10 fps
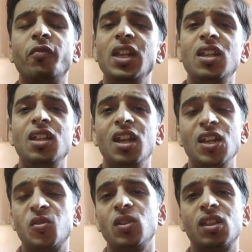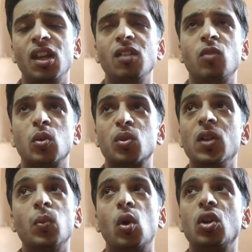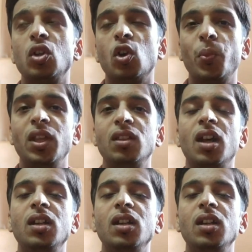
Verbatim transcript: when he ends with the, like one of the important topic